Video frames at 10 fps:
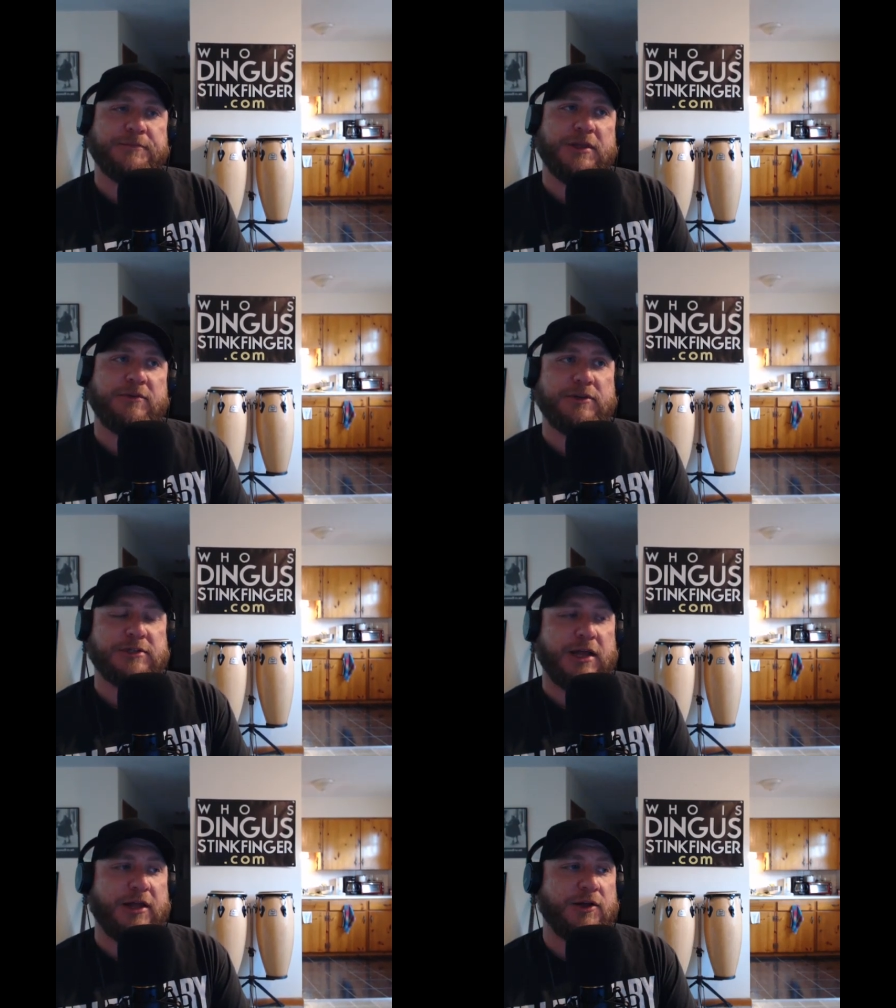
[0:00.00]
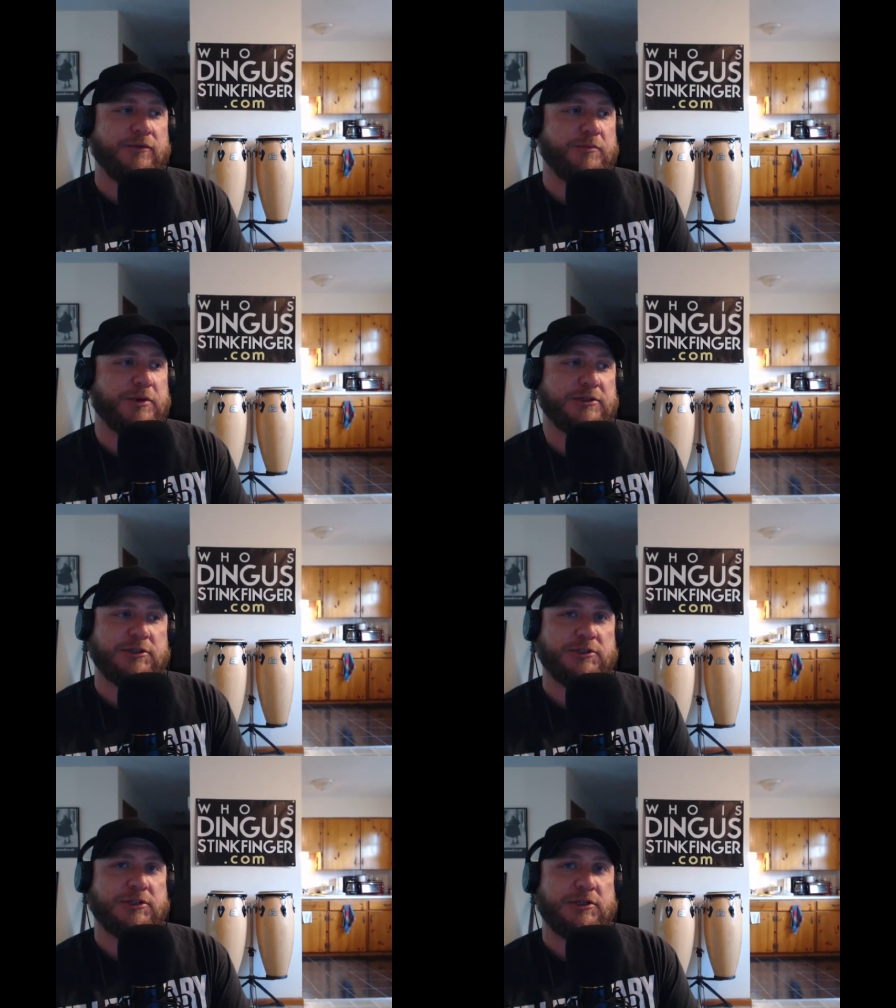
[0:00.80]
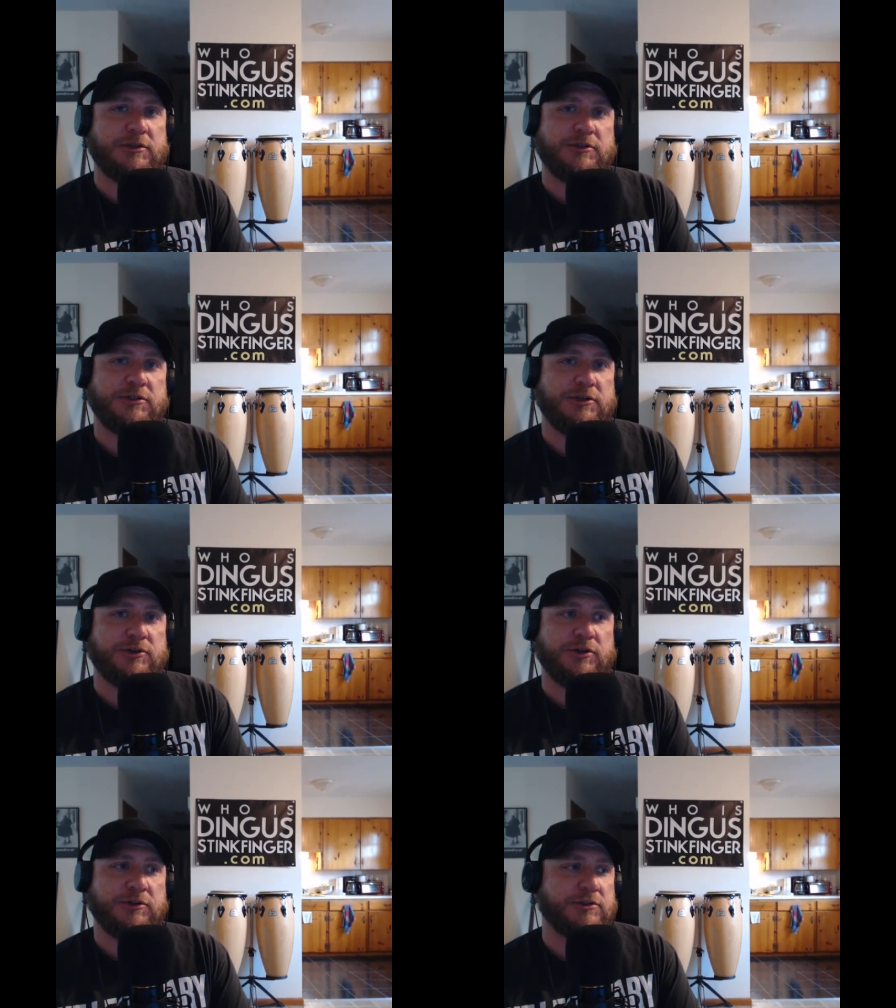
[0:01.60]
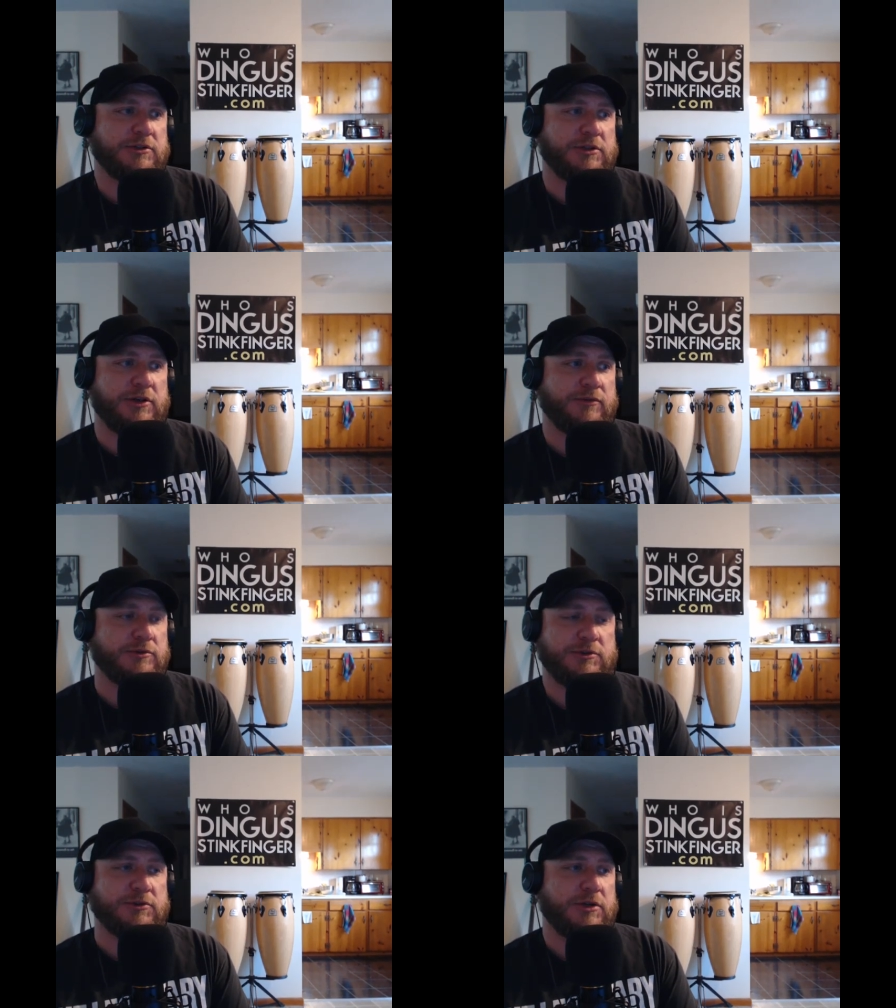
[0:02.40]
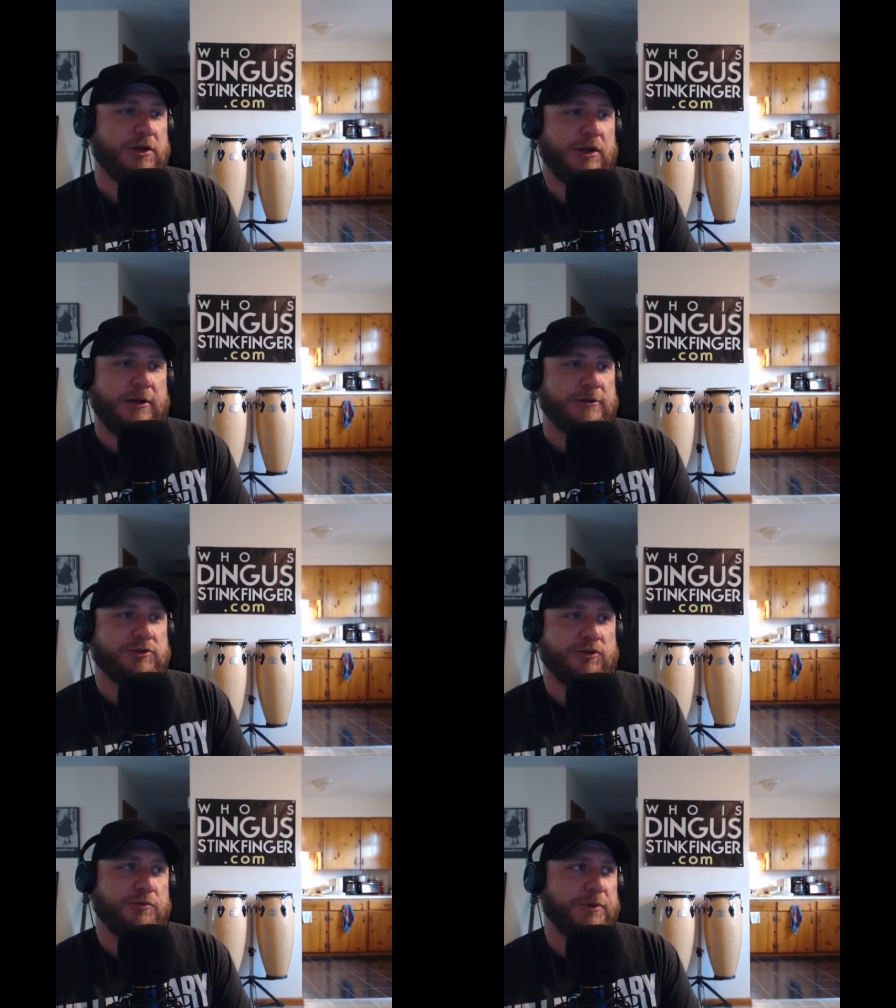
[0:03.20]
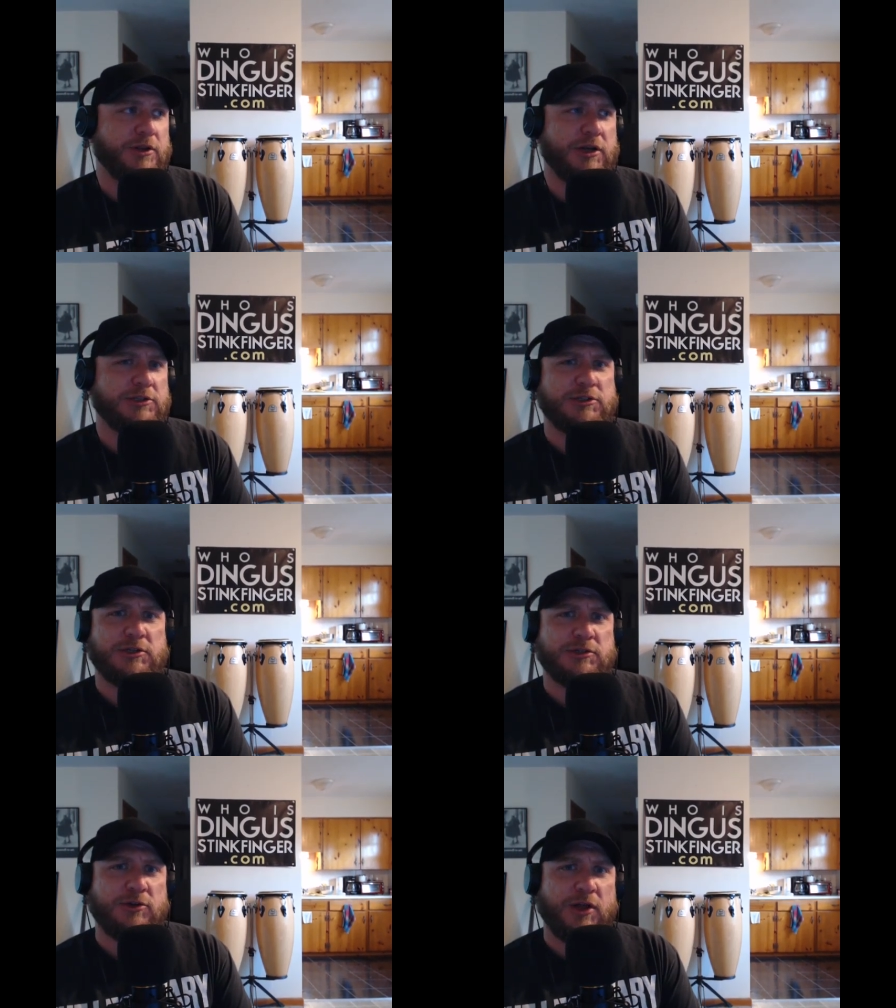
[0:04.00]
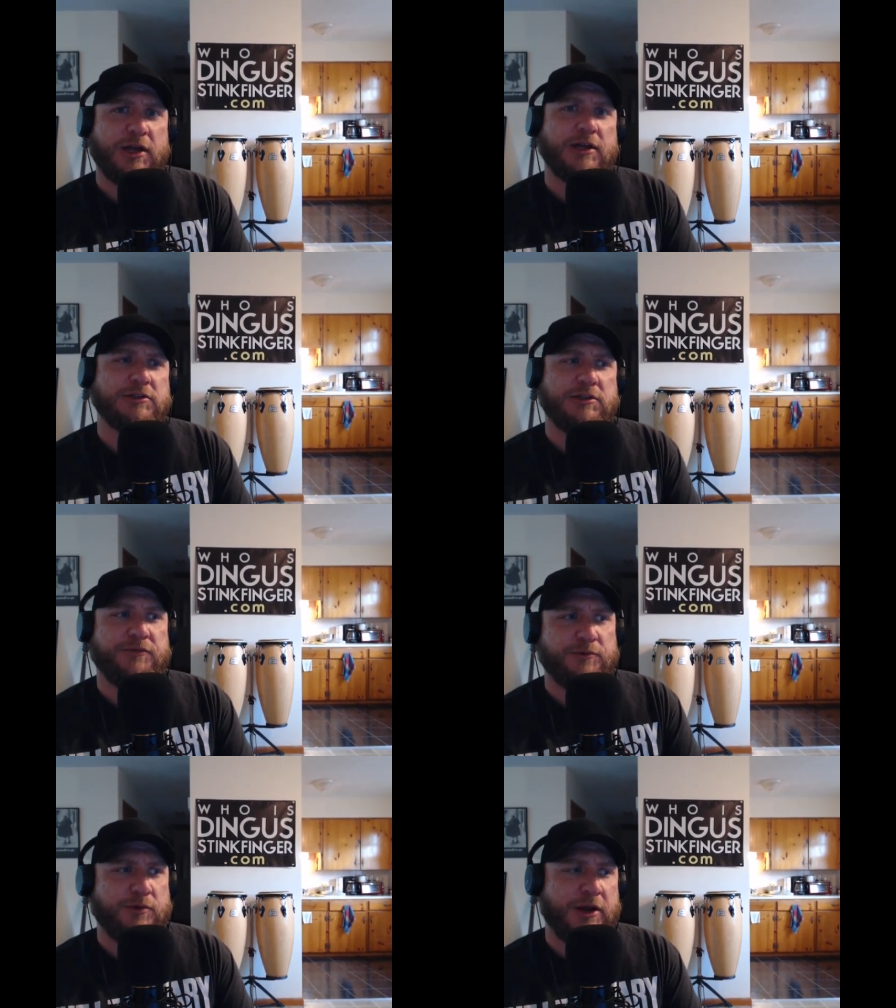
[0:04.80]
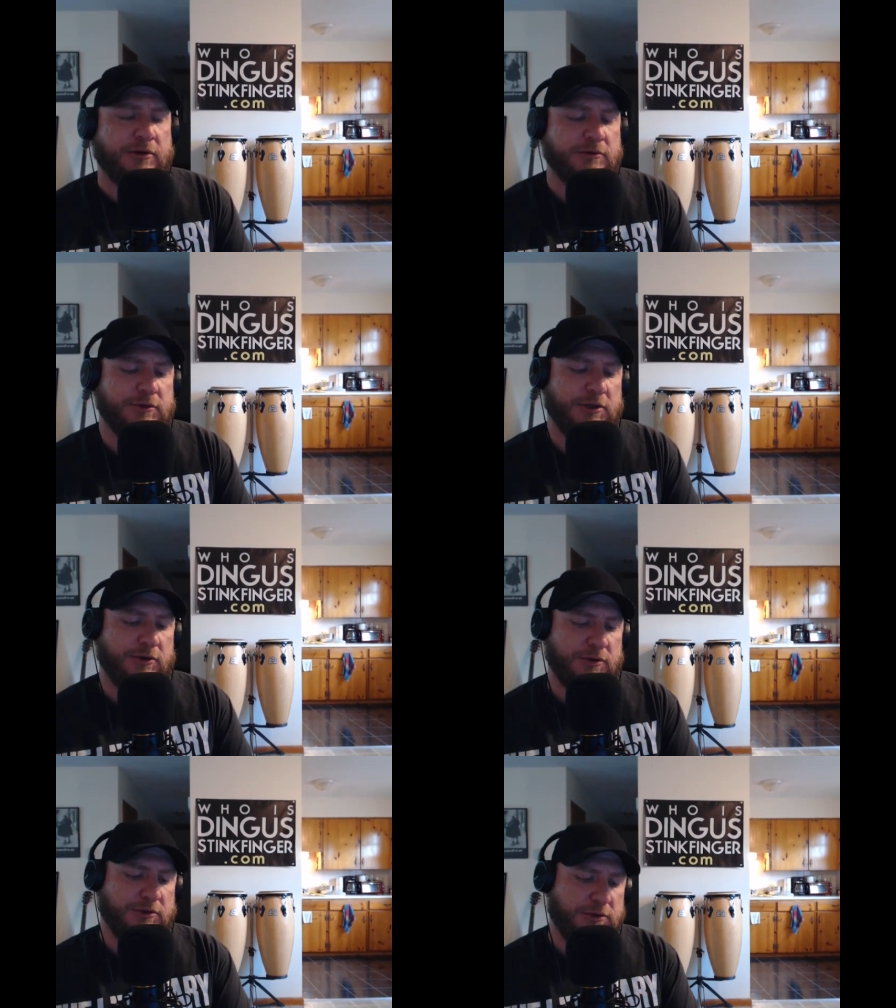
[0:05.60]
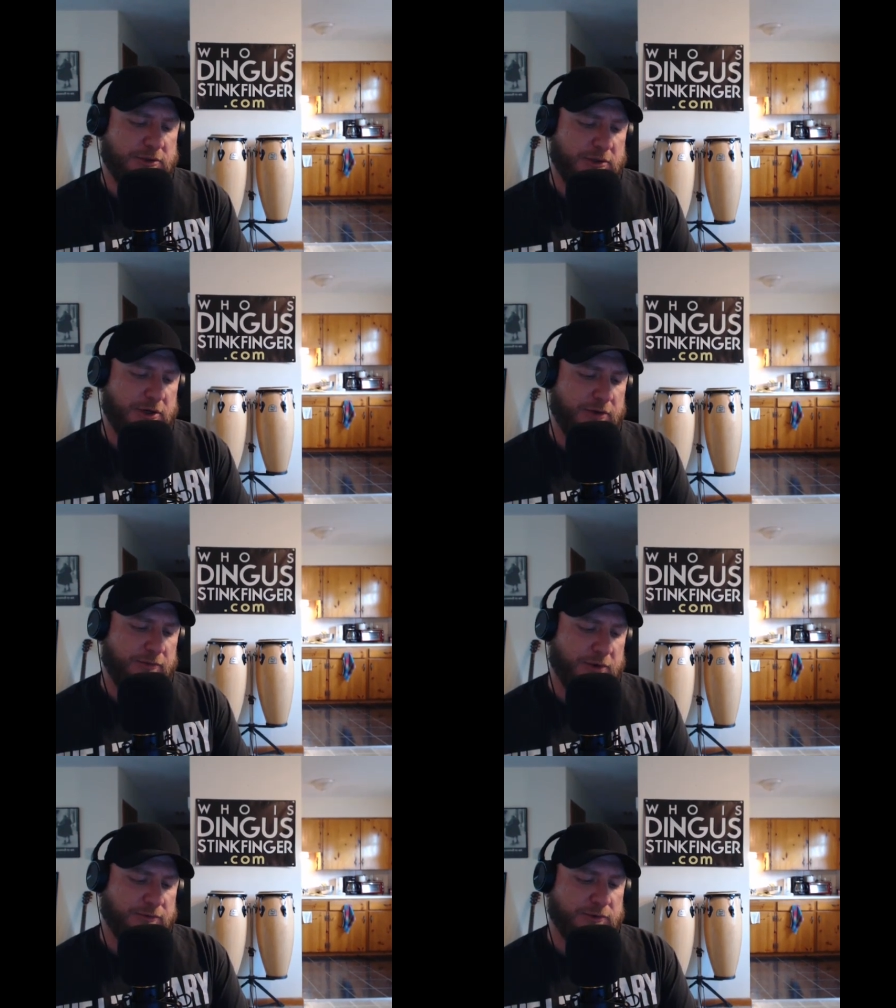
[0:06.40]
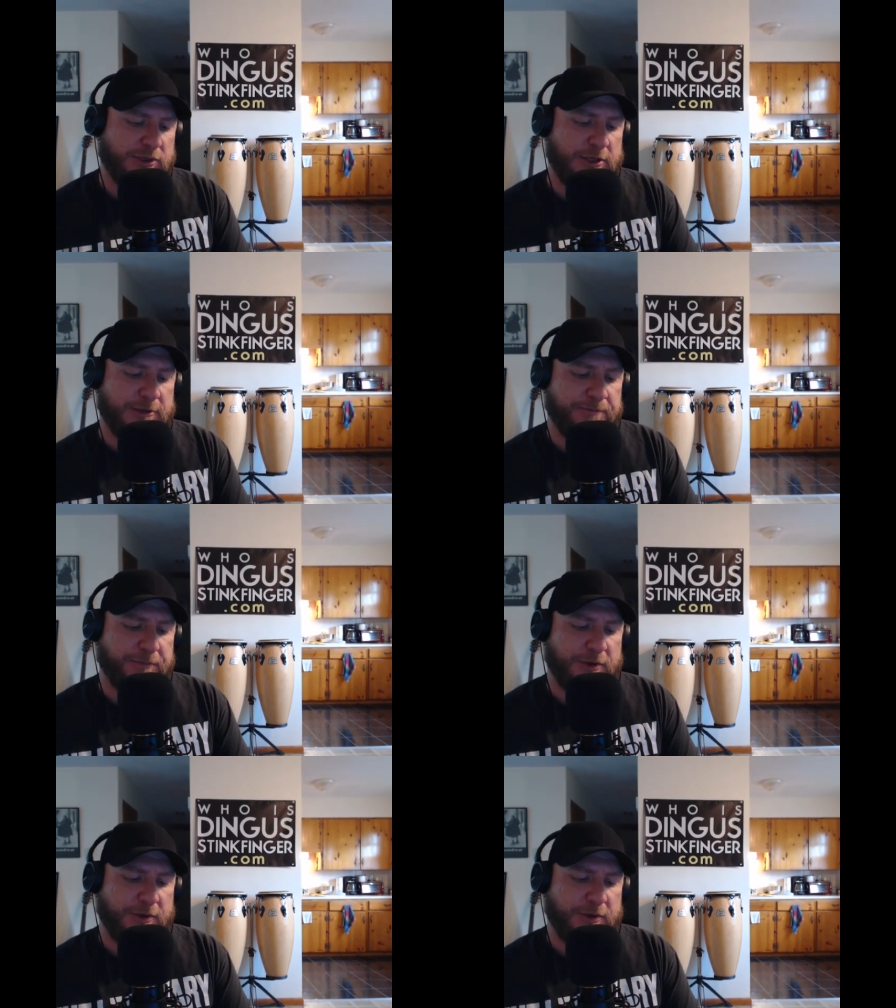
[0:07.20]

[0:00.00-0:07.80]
Kevin's got a hell of a business. She cooks and delivers soup and lunches and all that kind of stuff around this area of West Virginia.